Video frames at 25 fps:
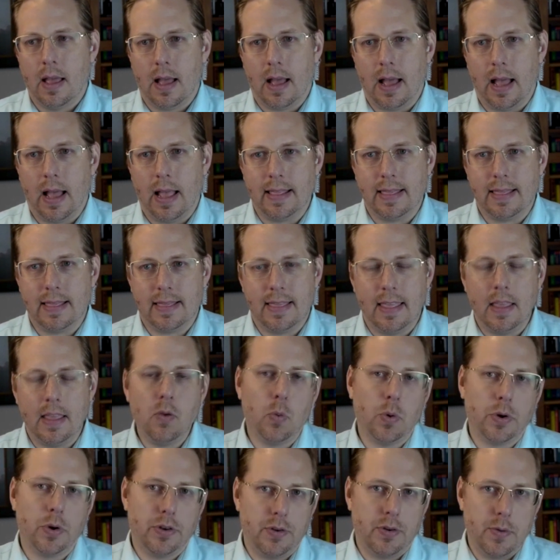I think
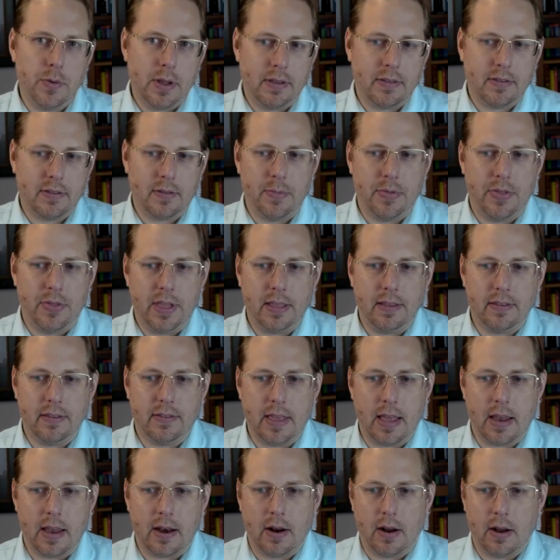we're doing some things
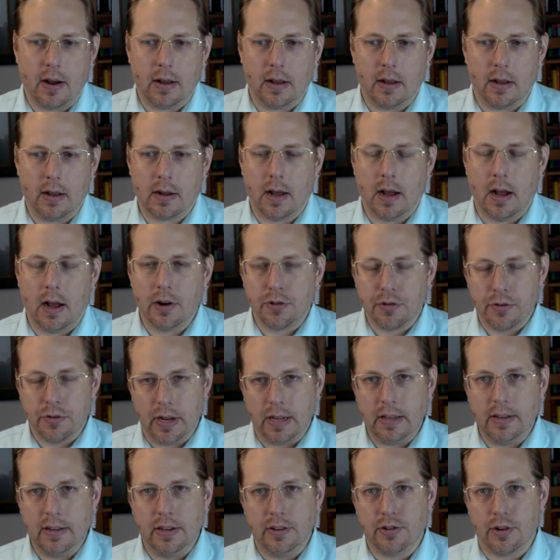that
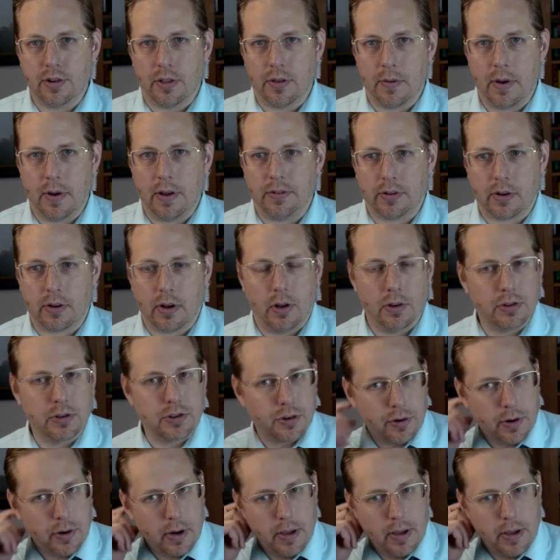contradict each other as a culture.